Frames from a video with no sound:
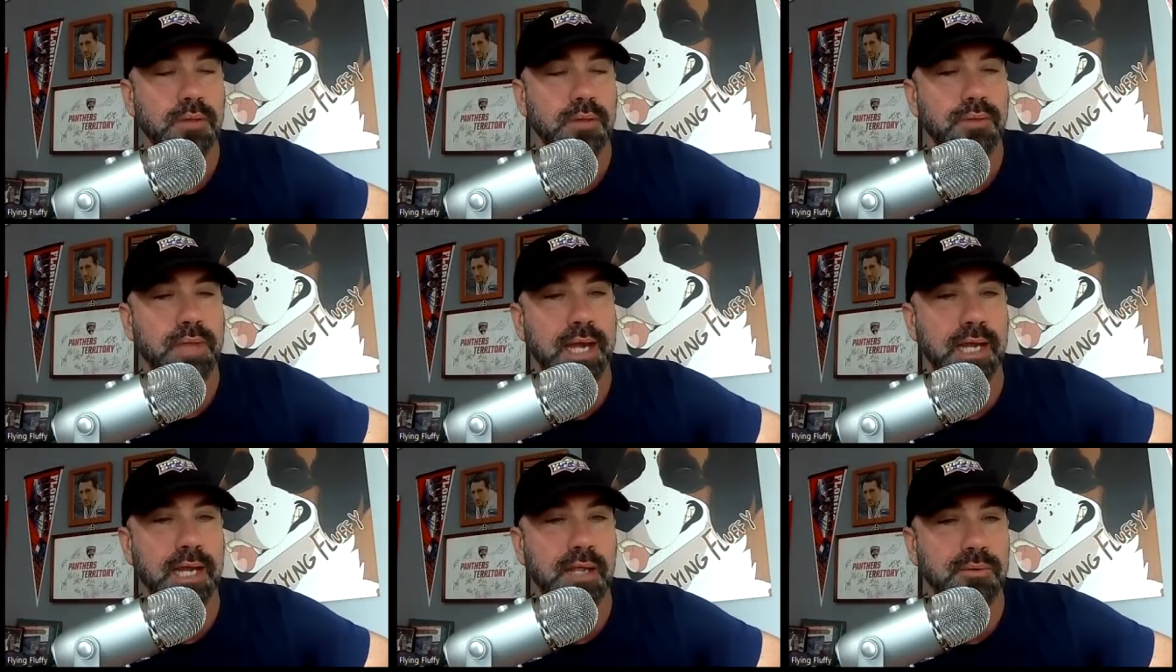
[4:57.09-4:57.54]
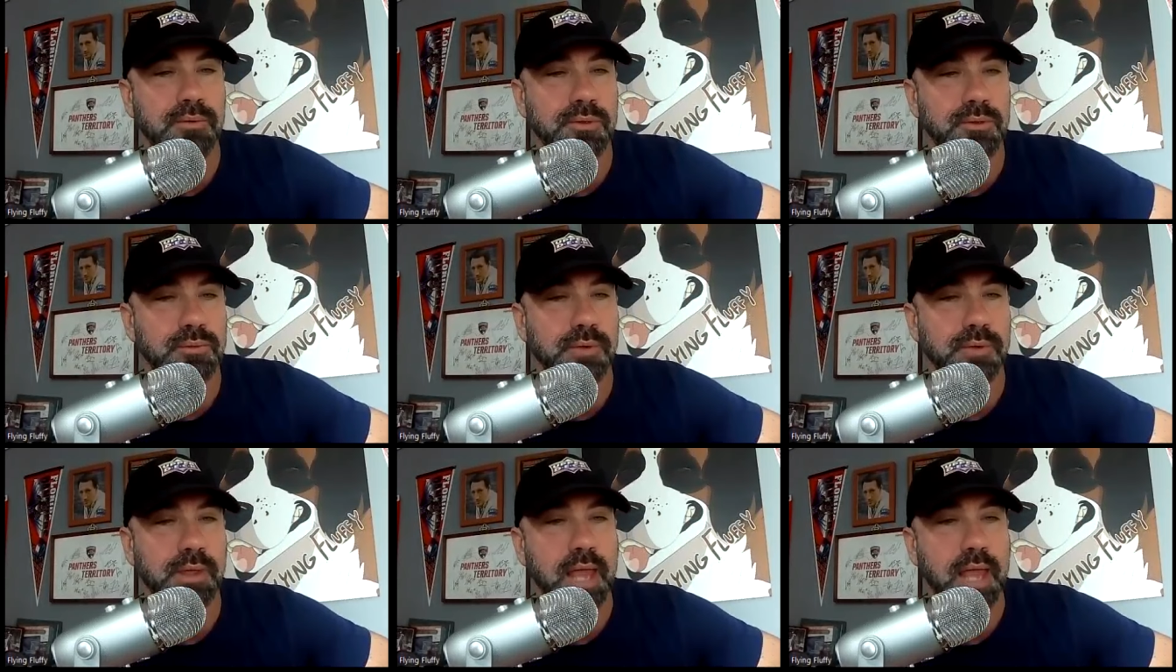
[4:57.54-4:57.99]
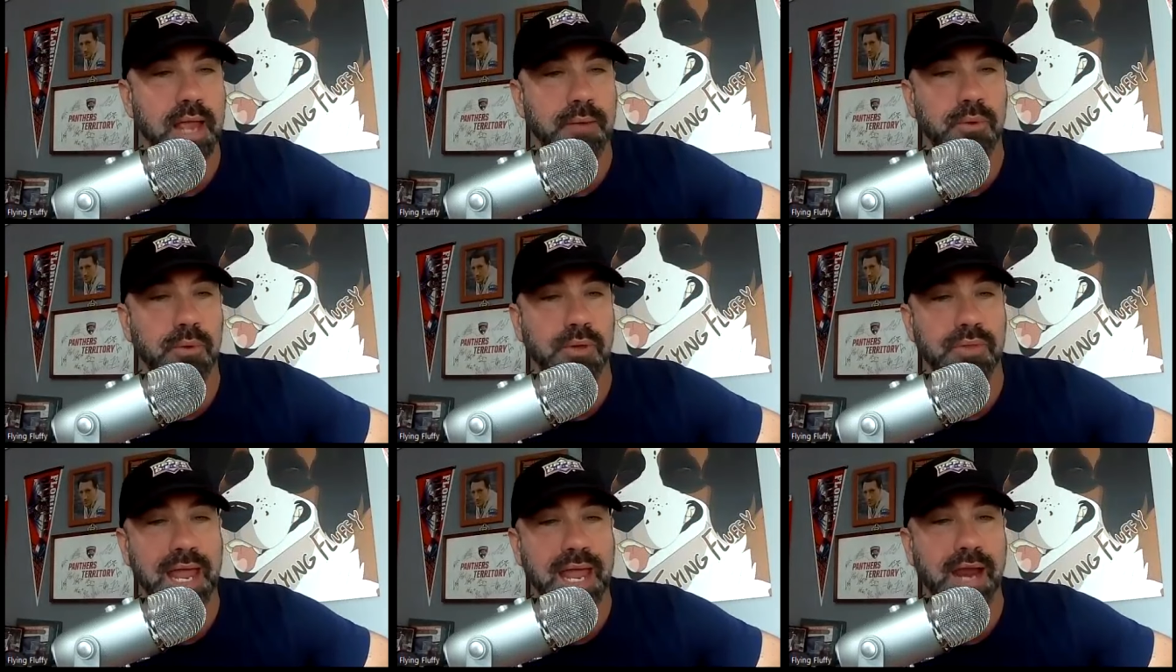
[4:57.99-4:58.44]
Then he was
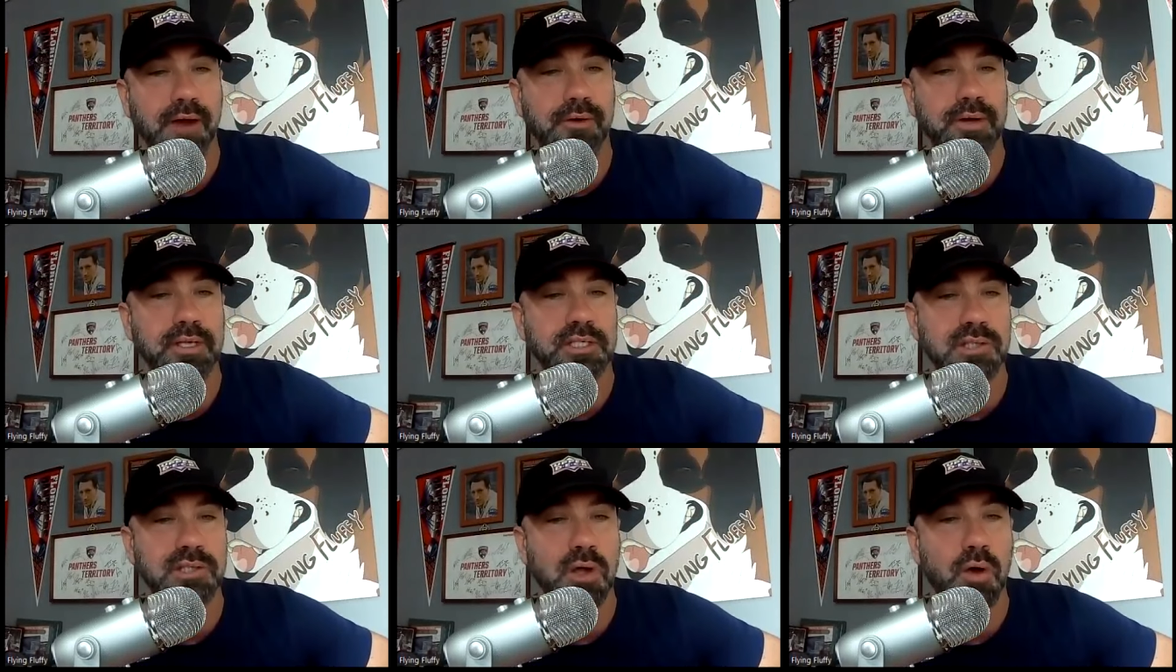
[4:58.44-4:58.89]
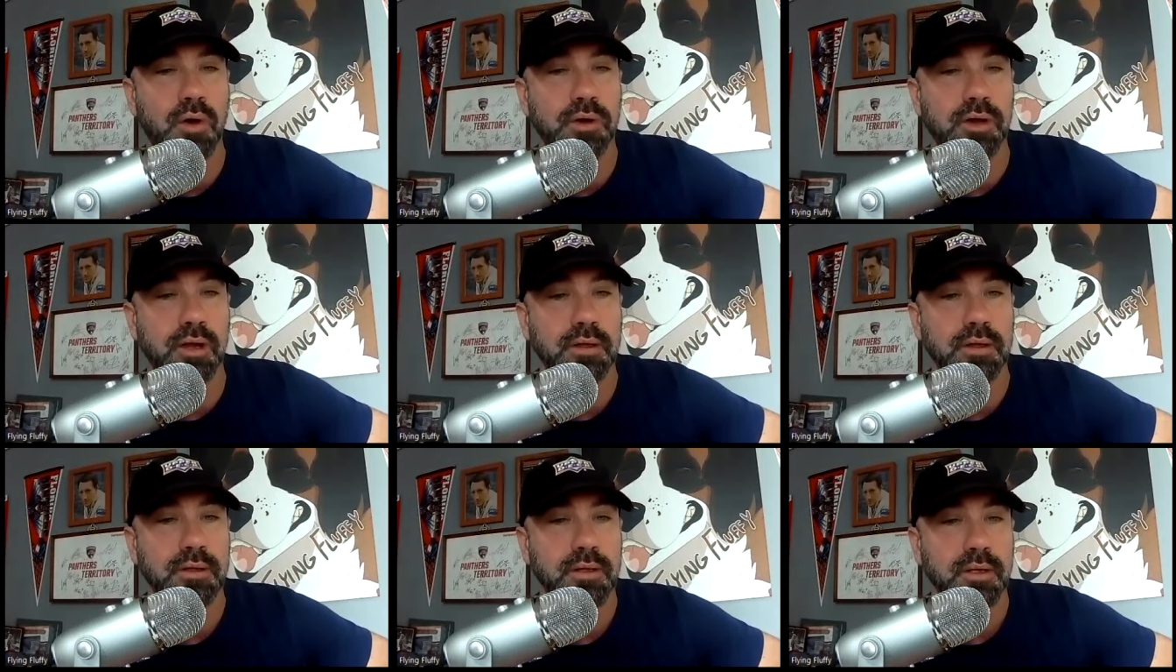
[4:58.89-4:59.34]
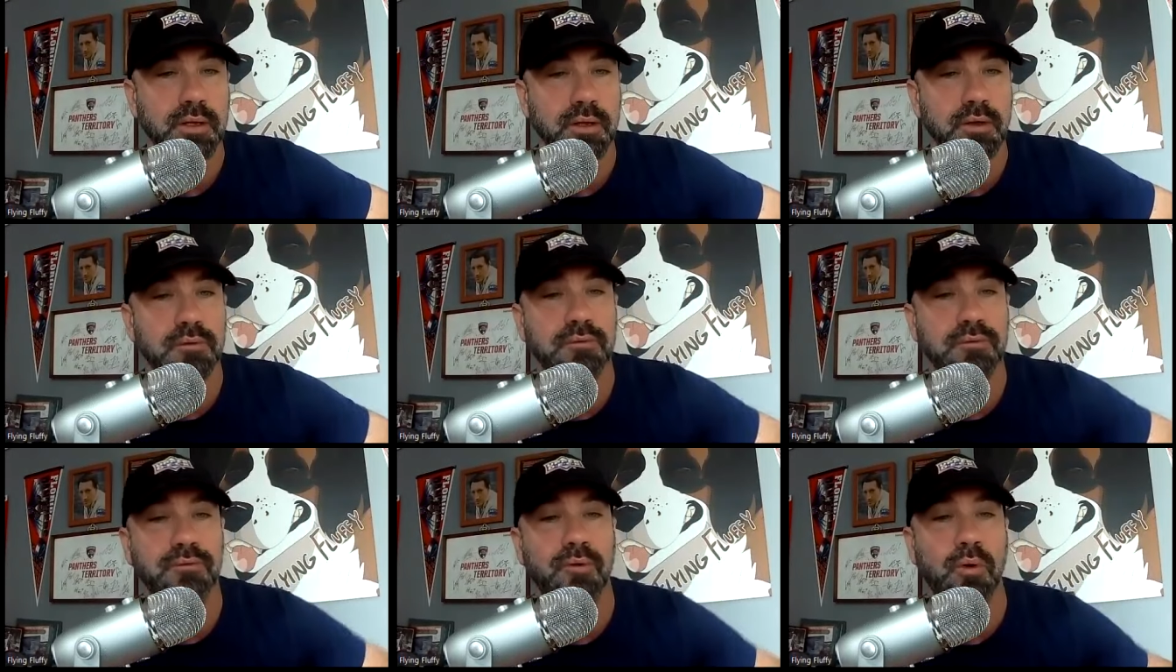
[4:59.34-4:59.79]
with Arizona
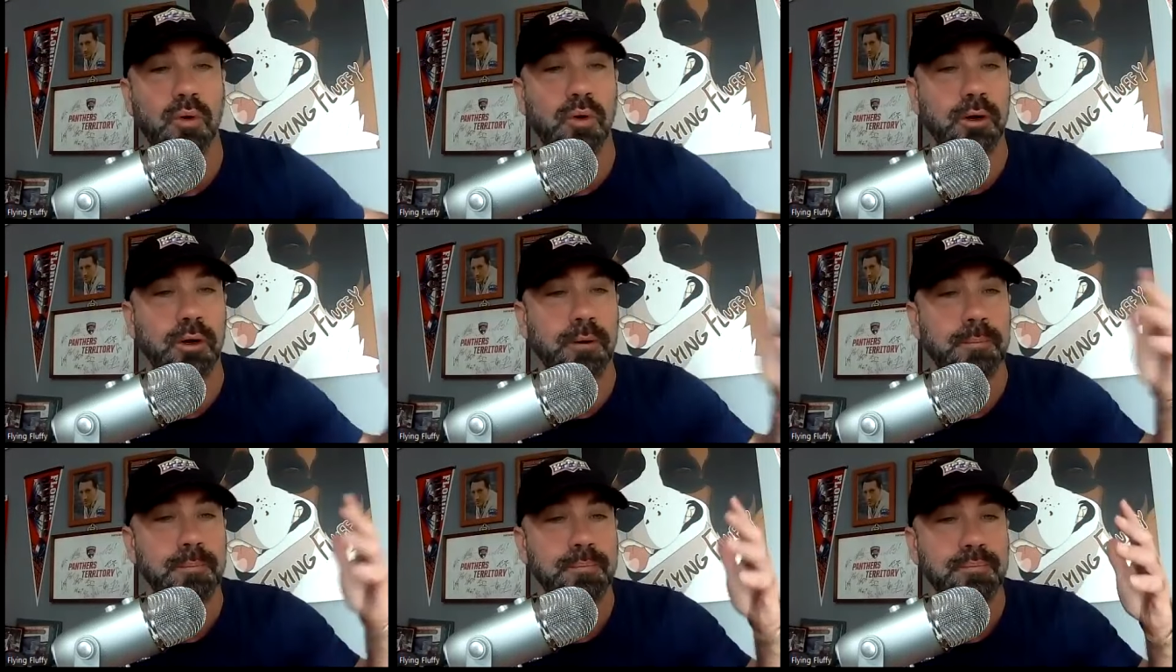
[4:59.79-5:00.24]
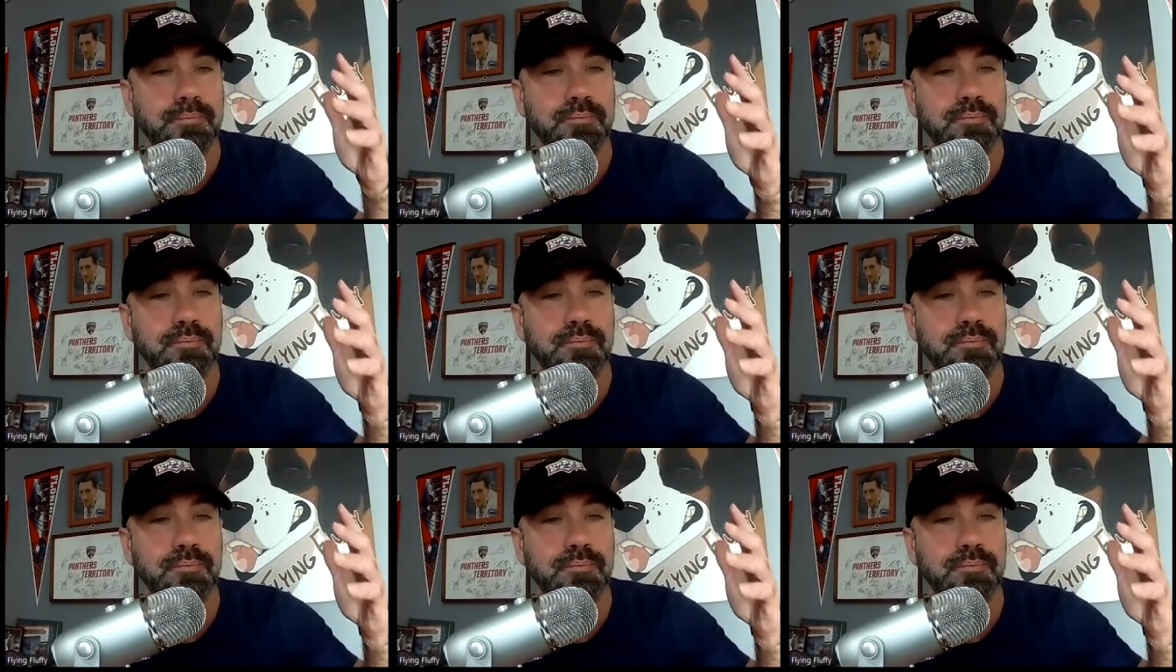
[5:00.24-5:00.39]
for